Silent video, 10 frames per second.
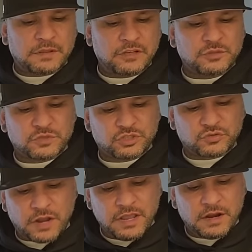But they're some
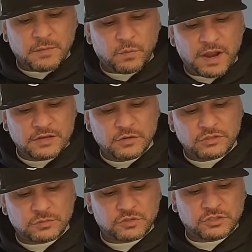straight up white
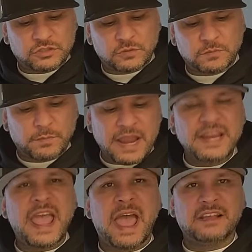dudes, some
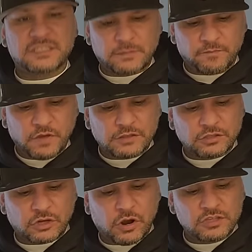maniacs.
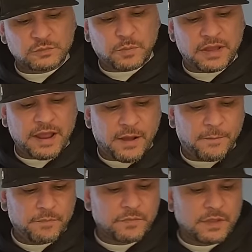Vatos are all spun out.
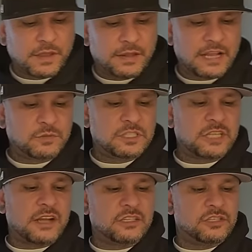And that's what
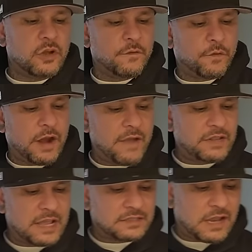Stockton's known for,
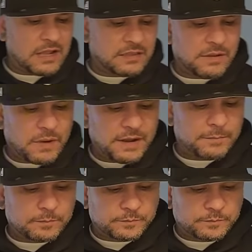having that scante, right?